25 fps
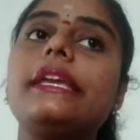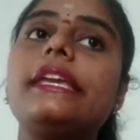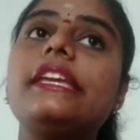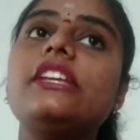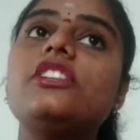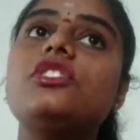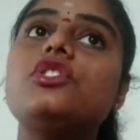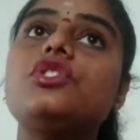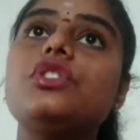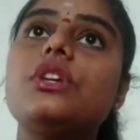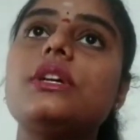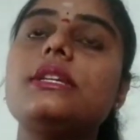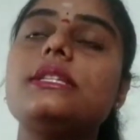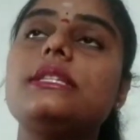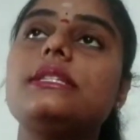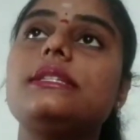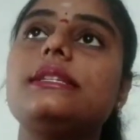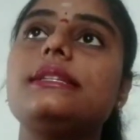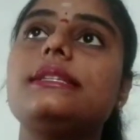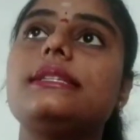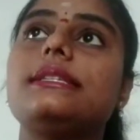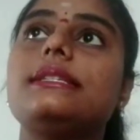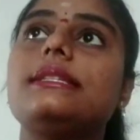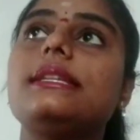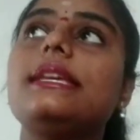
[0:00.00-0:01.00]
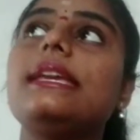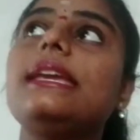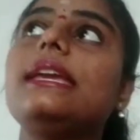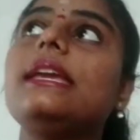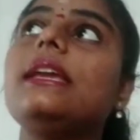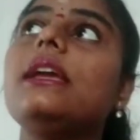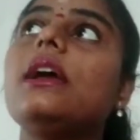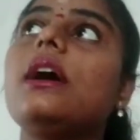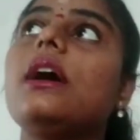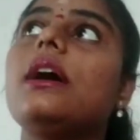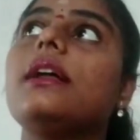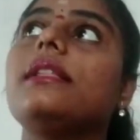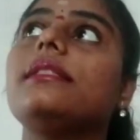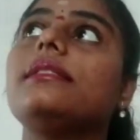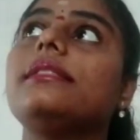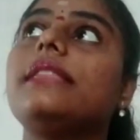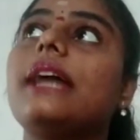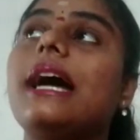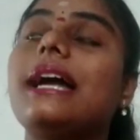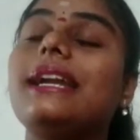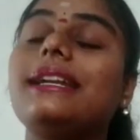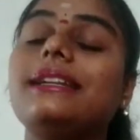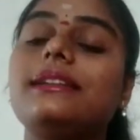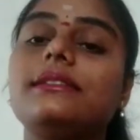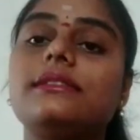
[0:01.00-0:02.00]
he just see
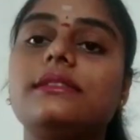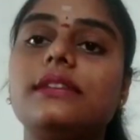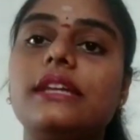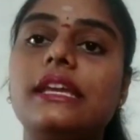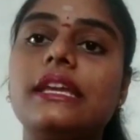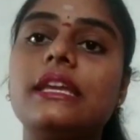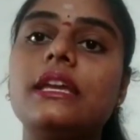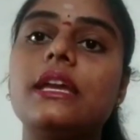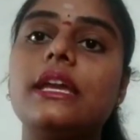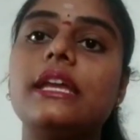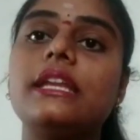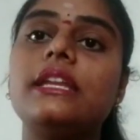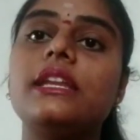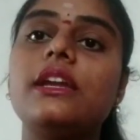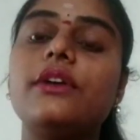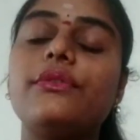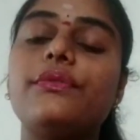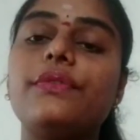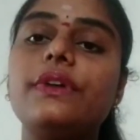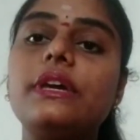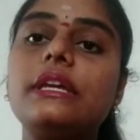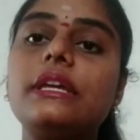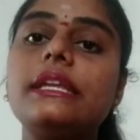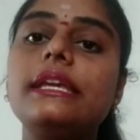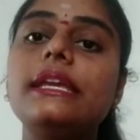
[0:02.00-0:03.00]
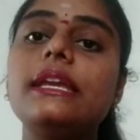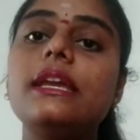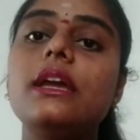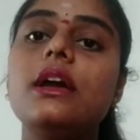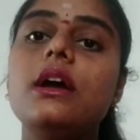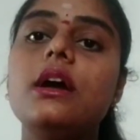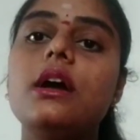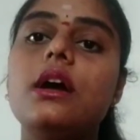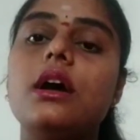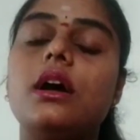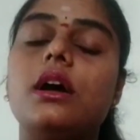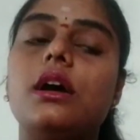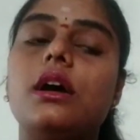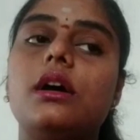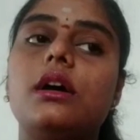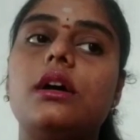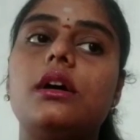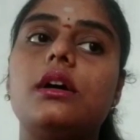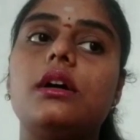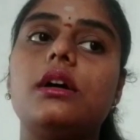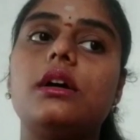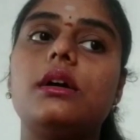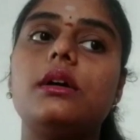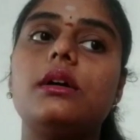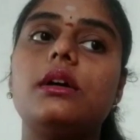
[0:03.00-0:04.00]
that thing in a very
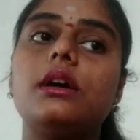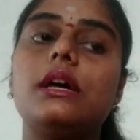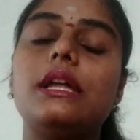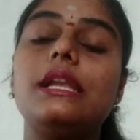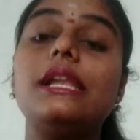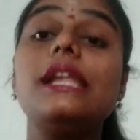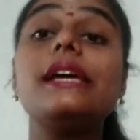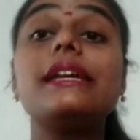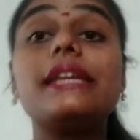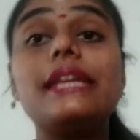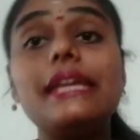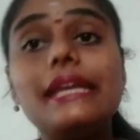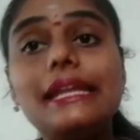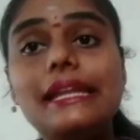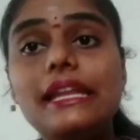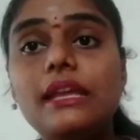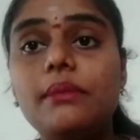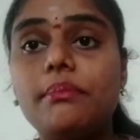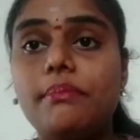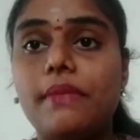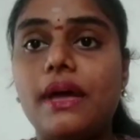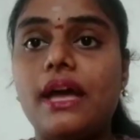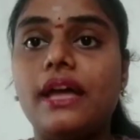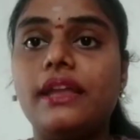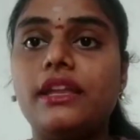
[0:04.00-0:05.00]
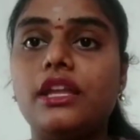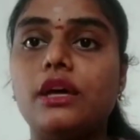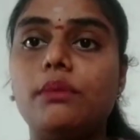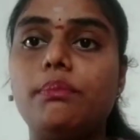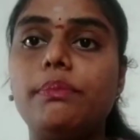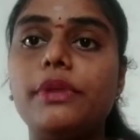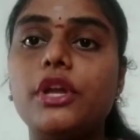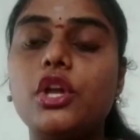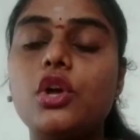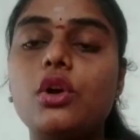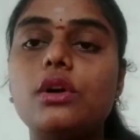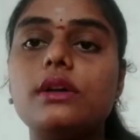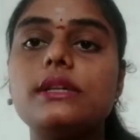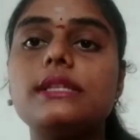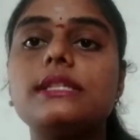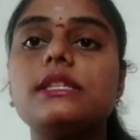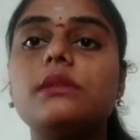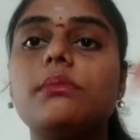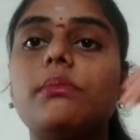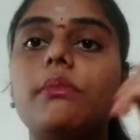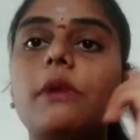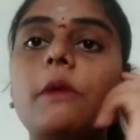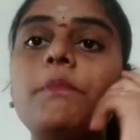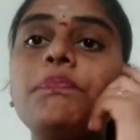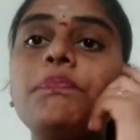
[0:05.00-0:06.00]
luckily manner, because